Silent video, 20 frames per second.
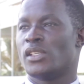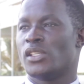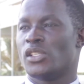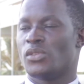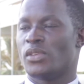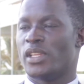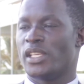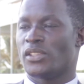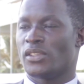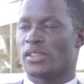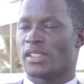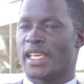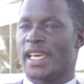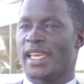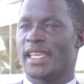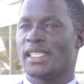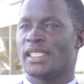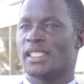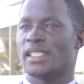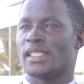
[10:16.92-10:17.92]
To the
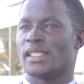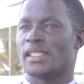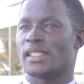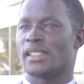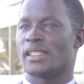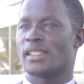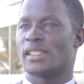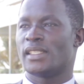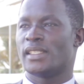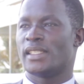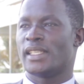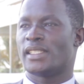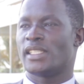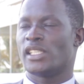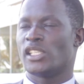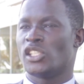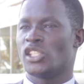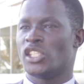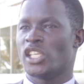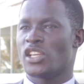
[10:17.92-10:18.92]
society, there's
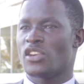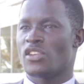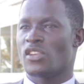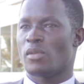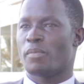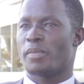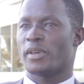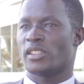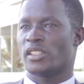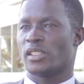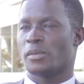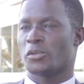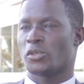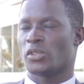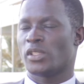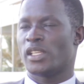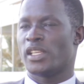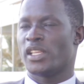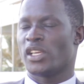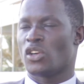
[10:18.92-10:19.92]
a general
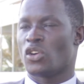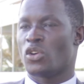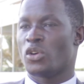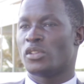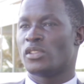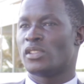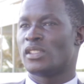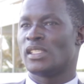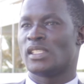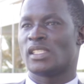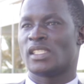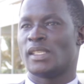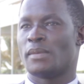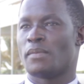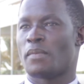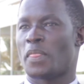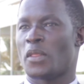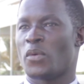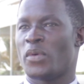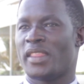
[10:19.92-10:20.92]
perception that the court
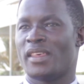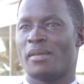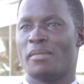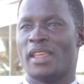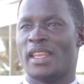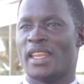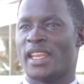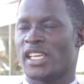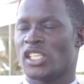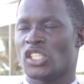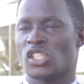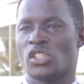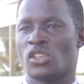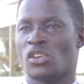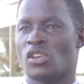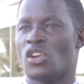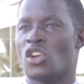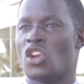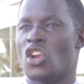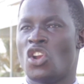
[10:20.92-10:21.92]
system, whether it be
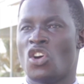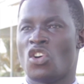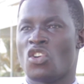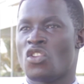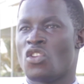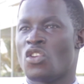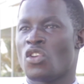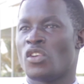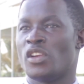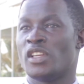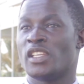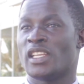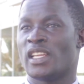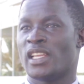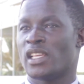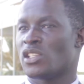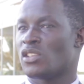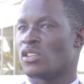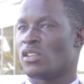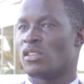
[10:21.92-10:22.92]
national, local, or
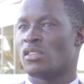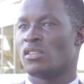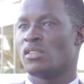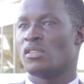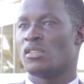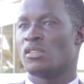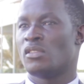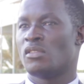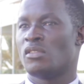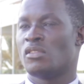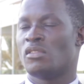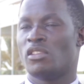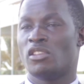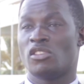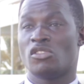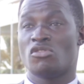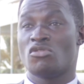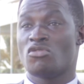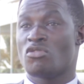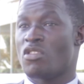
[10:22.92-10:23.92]
international,
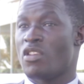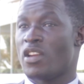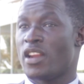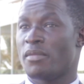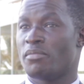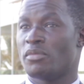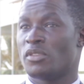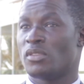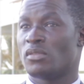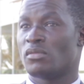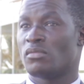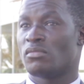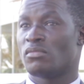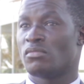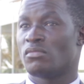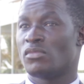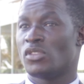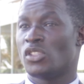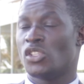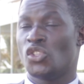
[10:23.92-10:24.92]
is too corrupt,
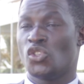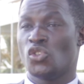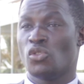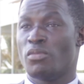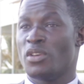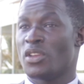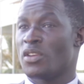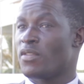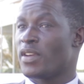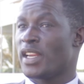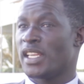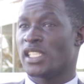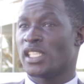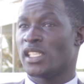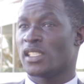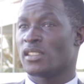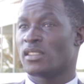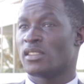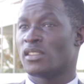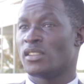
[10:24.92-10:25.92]
too
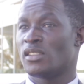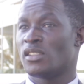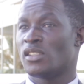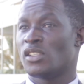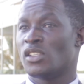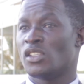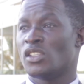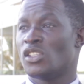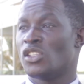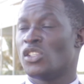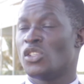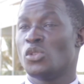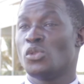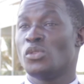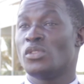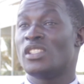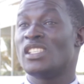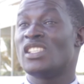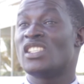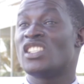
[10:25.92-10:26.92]
bureaucratic, too
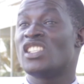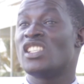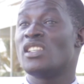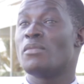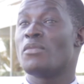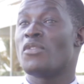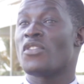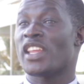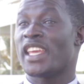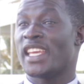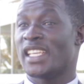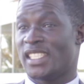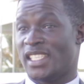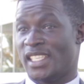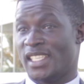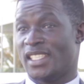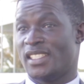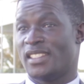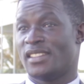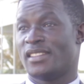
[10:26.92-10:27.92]
system-oriented,